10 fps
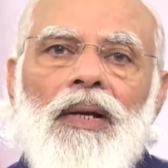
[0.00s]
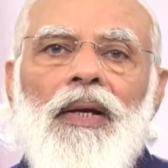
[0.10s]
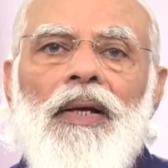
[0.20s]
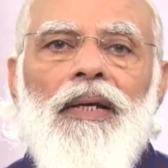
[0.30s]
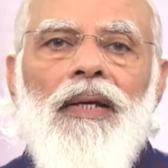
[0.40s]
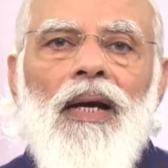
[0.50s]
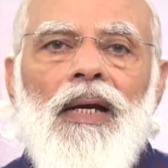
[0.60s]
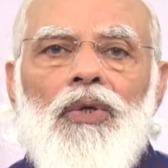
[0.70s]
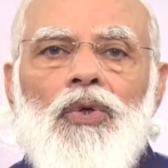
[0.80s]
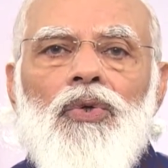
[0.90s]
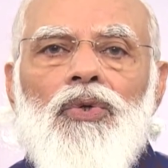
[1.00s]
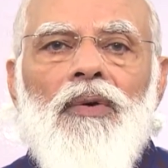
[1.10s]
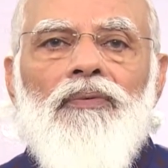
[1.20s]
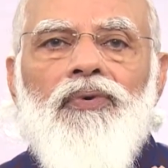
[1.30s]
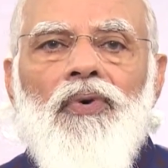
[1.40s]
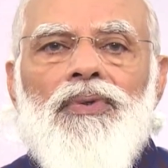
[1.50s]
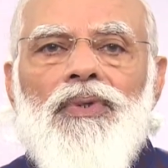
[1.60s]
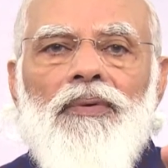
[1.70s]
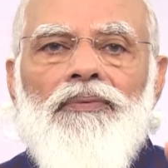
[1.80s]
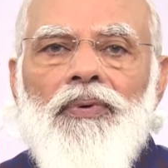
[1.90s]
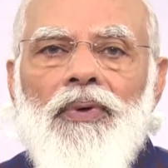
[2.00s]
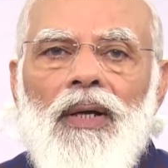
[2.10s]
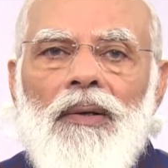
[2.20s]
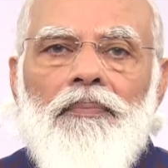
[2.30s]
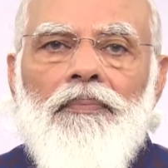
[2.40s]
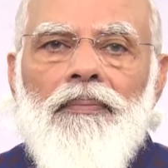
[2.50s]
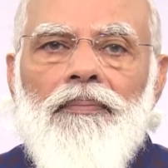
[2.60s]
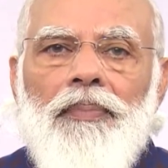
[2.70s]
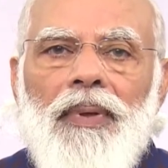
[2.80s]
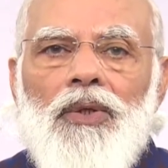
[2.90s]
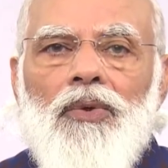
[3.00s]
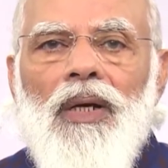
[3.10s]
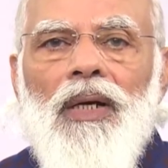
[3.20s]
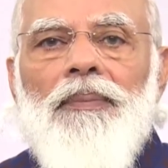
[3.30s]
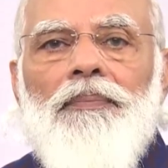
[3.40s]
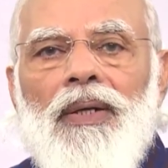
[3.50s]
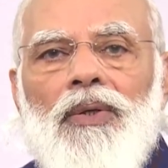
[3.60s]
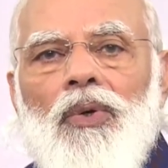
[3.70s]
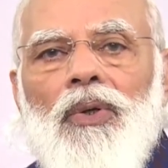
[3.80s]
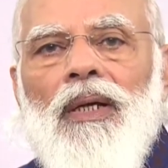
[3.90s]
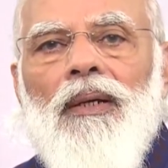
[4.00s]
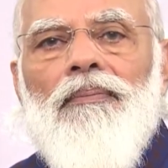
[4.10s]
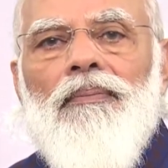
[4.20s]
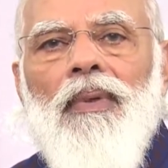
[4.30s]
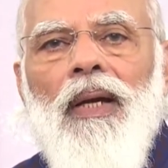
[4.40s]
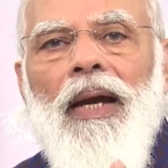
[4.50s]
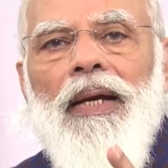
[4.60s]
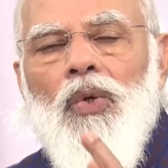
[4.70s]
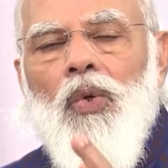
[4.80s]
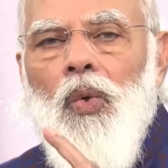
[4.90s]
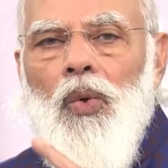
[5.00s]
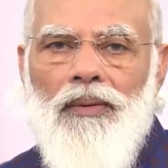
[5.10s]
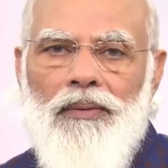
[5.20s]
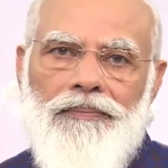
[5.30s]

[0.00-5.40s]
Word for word: cleaner use of fossil fuel, particularly petroleum and coal,